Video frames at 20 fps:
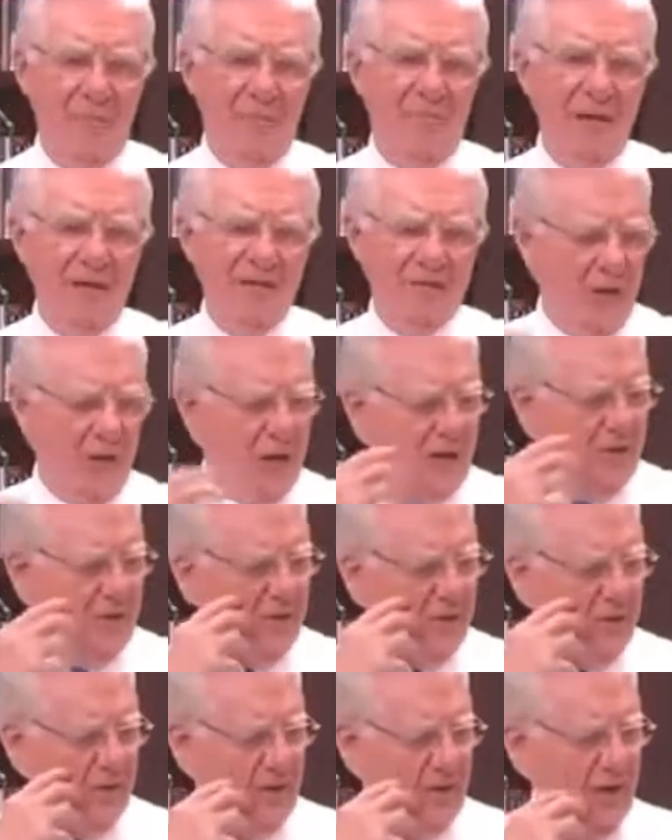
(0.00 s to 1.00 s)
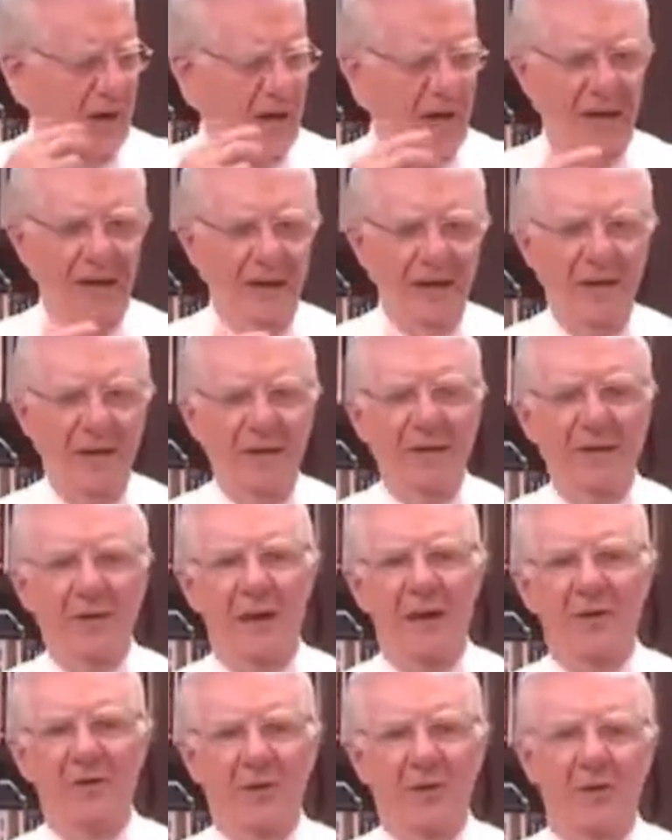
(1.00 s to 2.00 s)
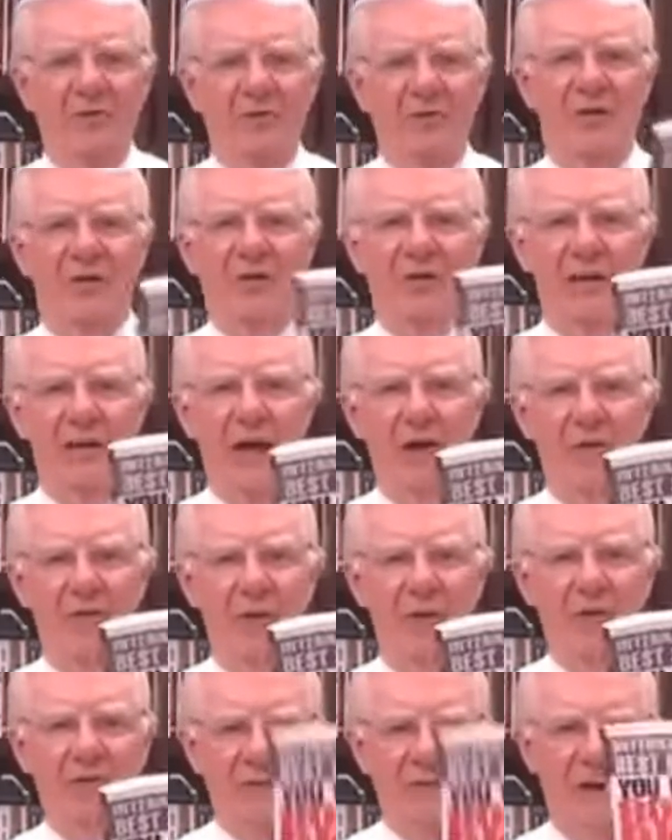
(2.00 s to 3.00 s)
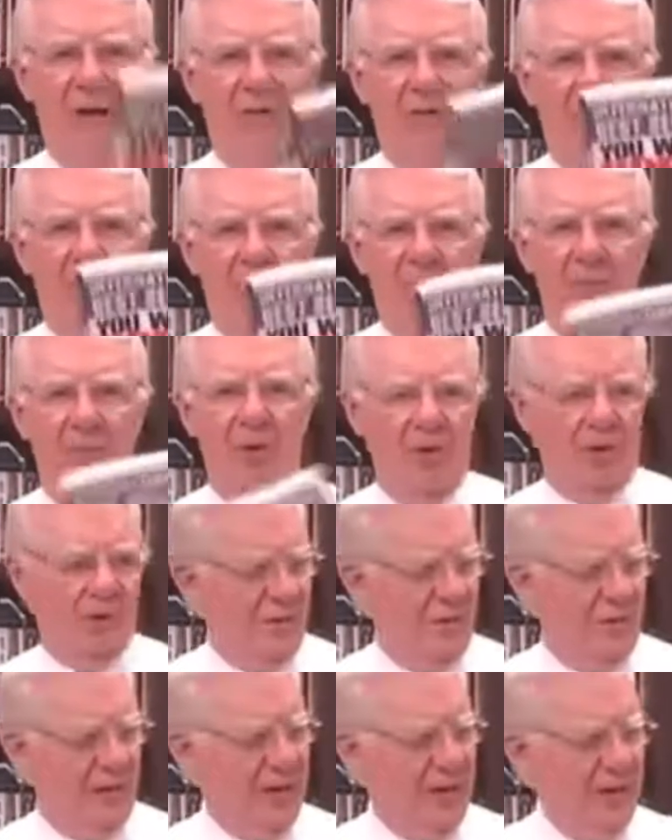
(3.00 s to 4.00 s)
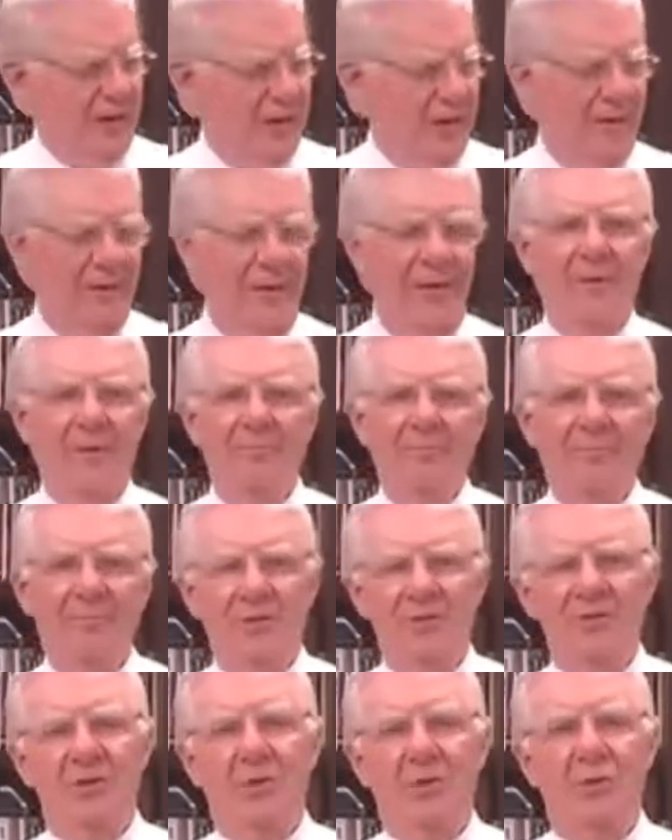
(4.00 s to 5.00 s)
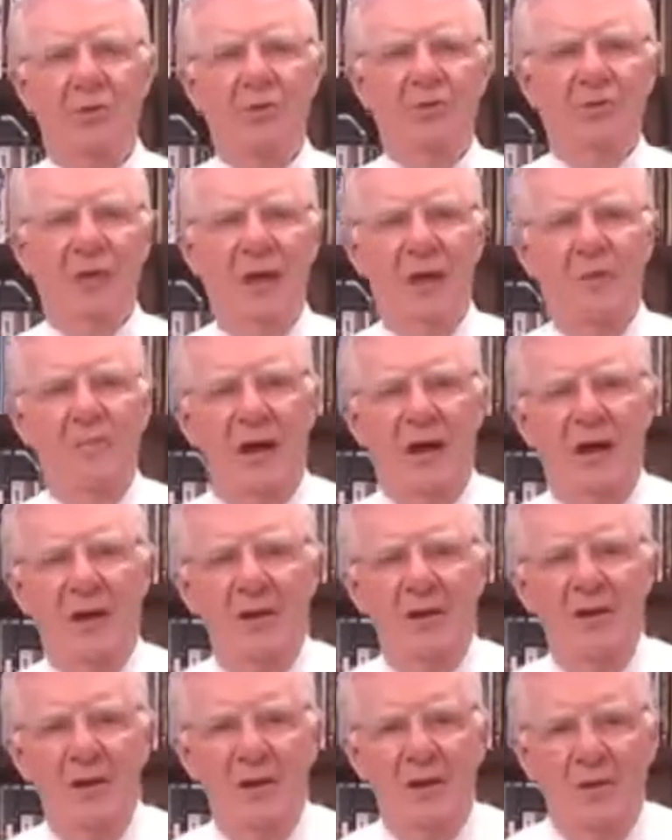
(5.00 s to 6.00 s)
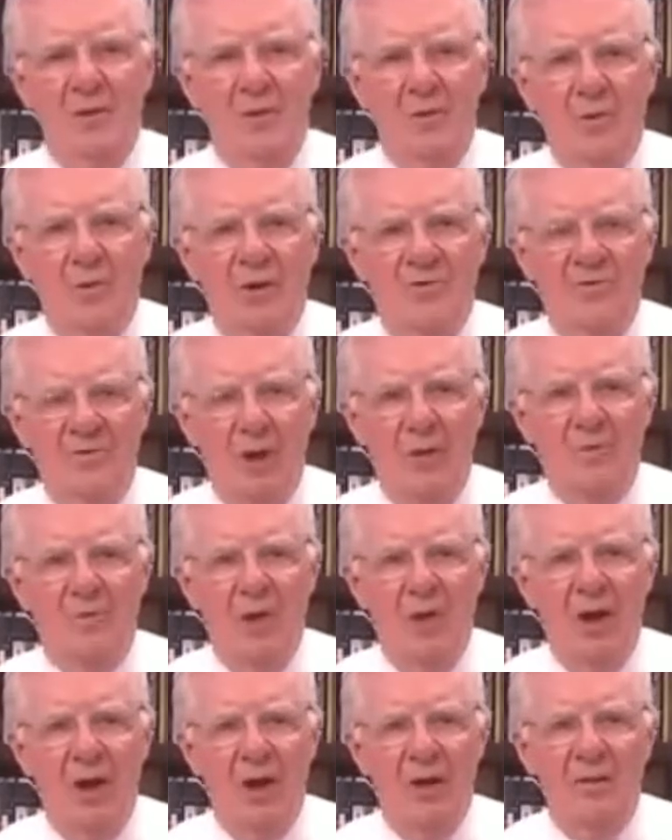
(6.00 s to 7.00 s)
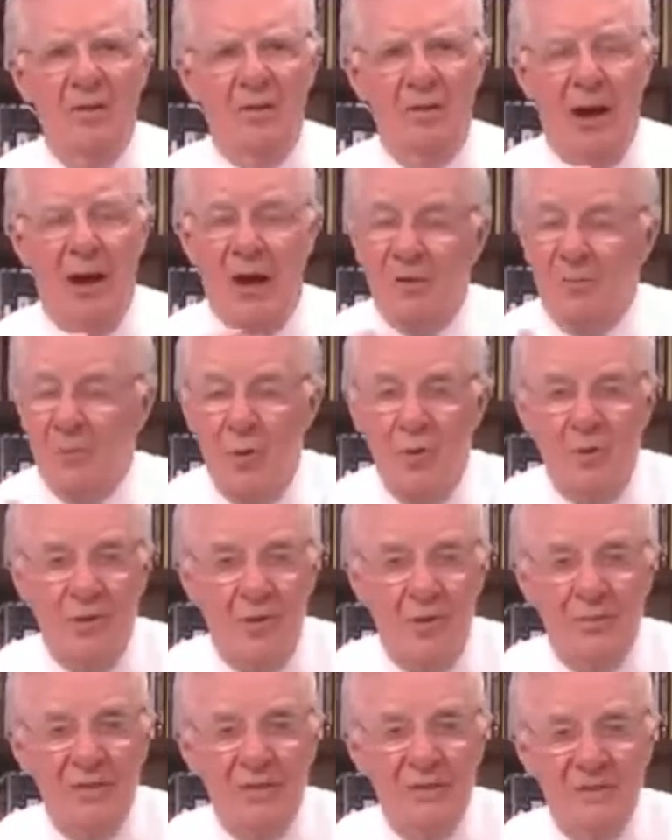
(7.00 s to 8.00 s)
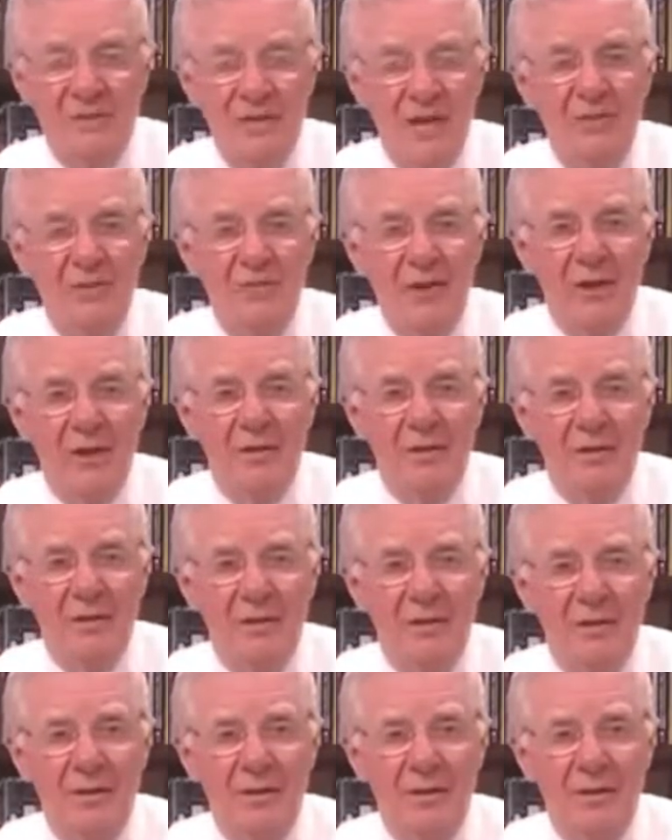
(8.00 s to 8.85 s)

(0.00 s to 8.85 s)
On page 109 that I told you to download the book and read it, there's a quote there by Wernher von Braun. I quoted him in The Secret.